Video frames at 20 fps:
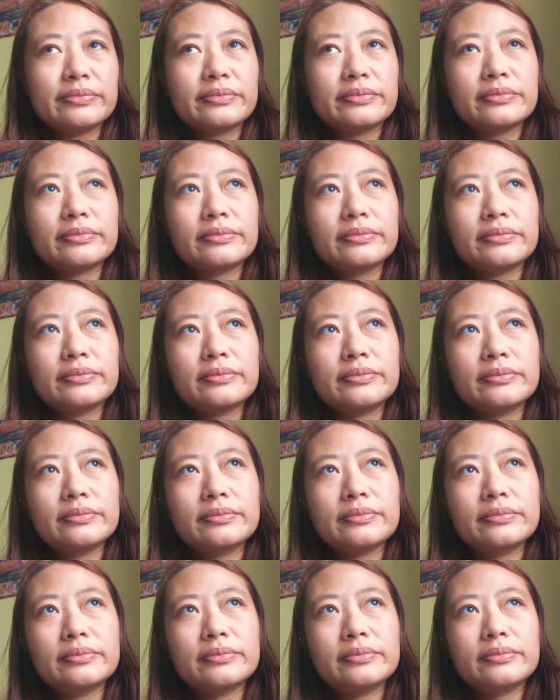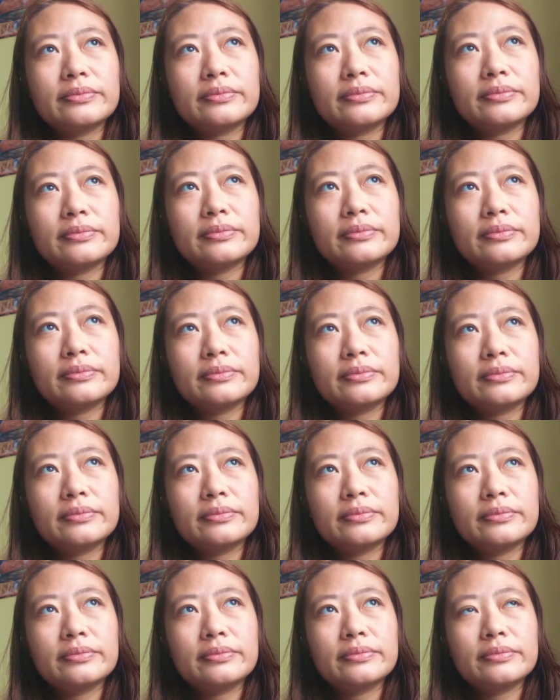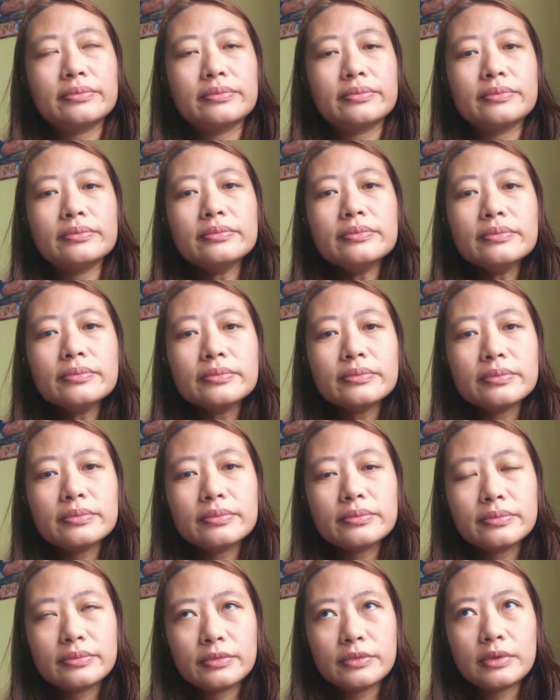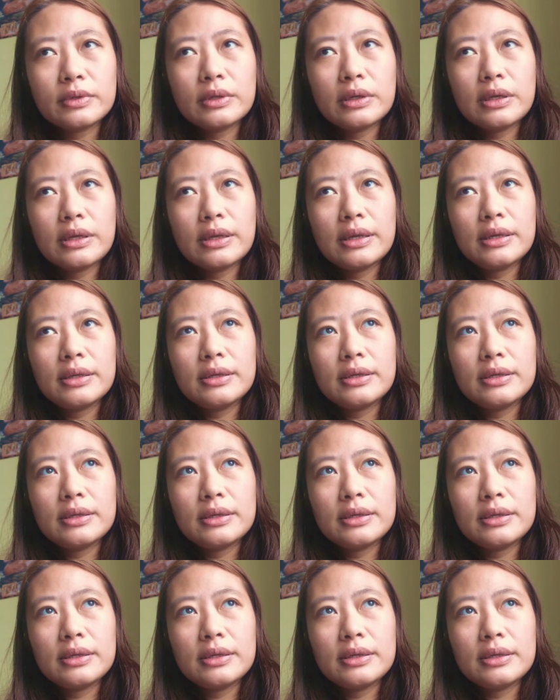Nobody speaks.